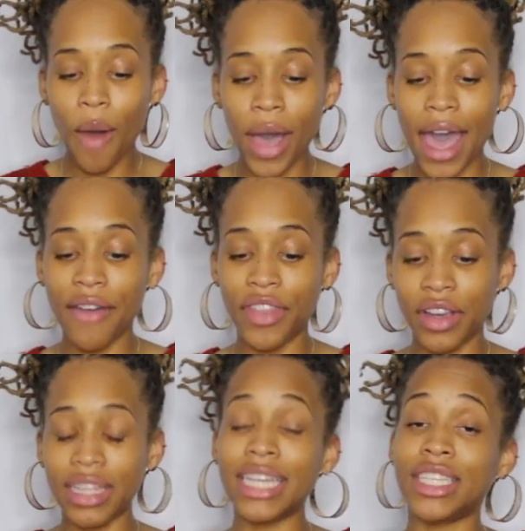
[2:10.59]
I will have
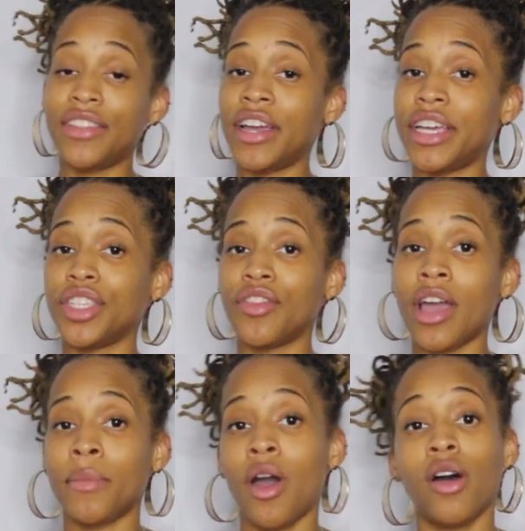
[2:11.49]
their link to their
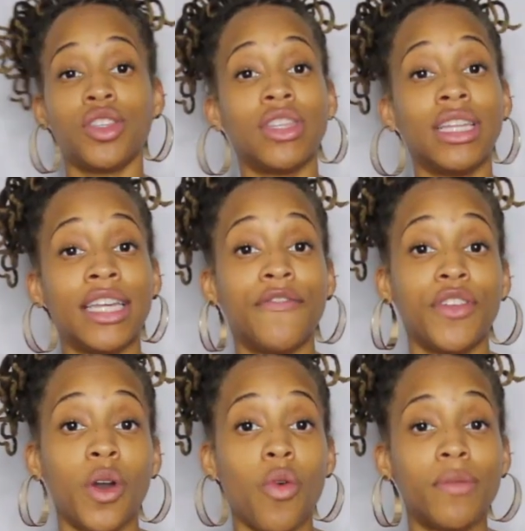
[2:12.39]
Instagram and also the link
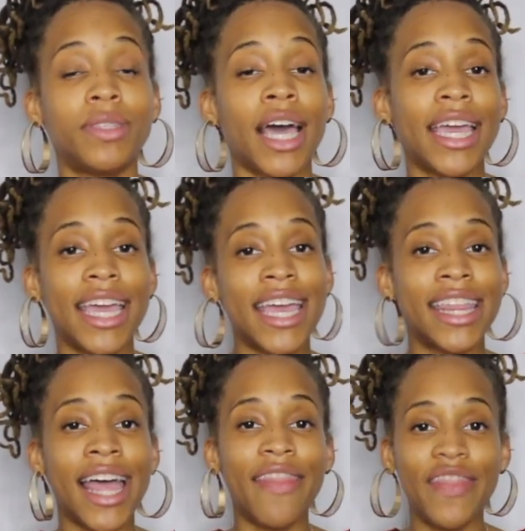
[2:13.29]
for their website
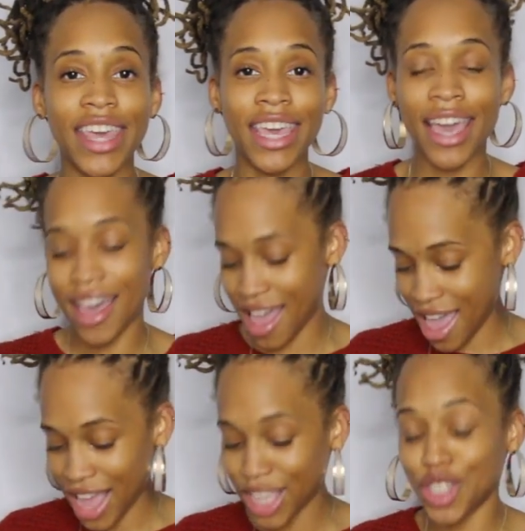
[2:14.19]
in the
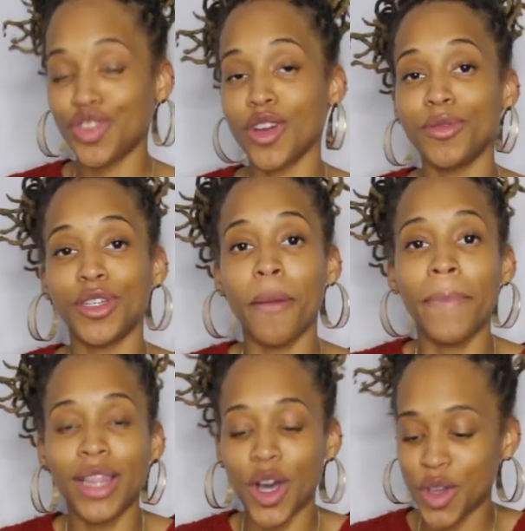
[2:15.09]
description
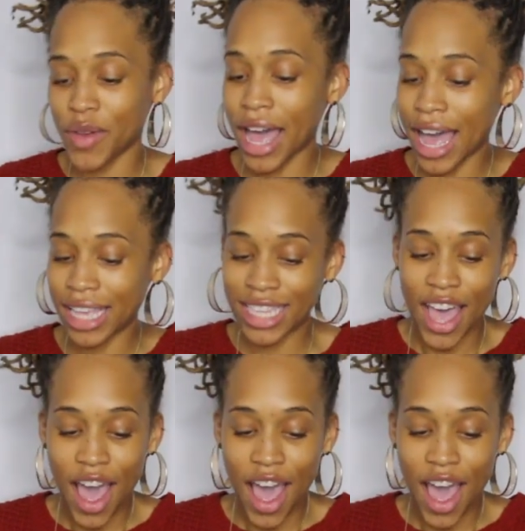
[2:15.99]
below, you guys.